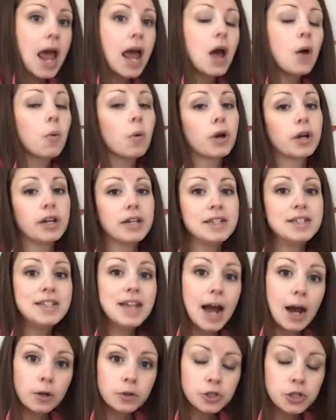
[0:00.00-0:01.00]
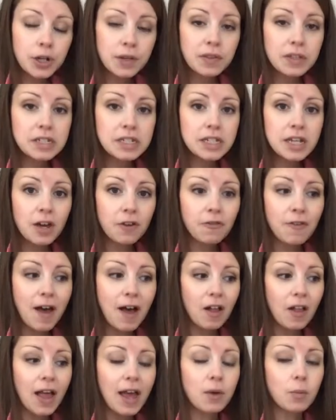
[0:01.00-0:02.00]
We're going to down train the
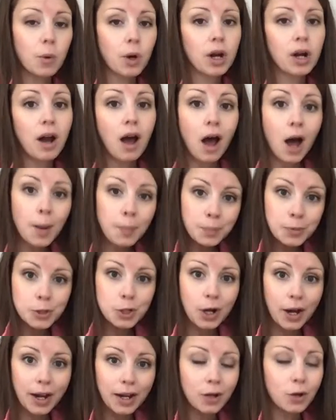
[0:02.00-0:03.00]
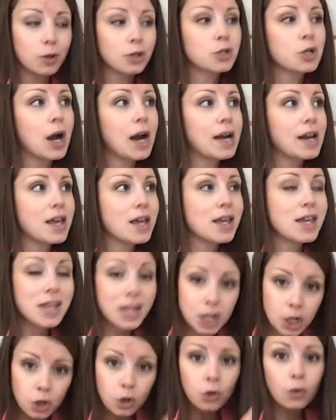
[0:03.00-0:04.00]
TFL and we're going to up train or try to
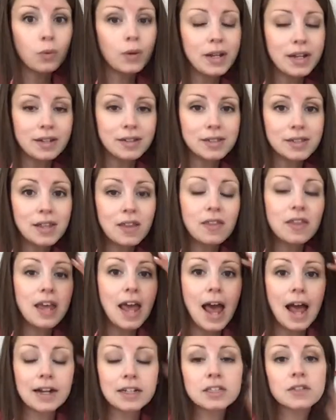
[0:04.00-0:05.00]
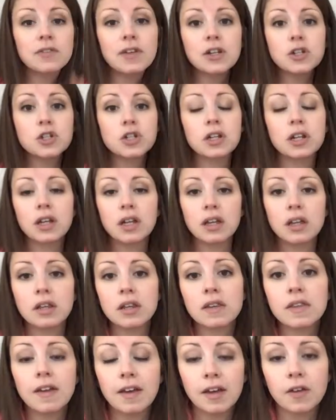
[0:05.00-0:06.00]
increase the activation in
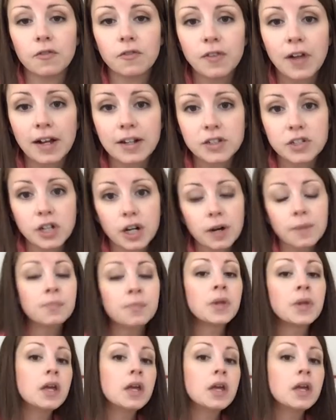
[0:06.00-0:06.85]
the hip flexor.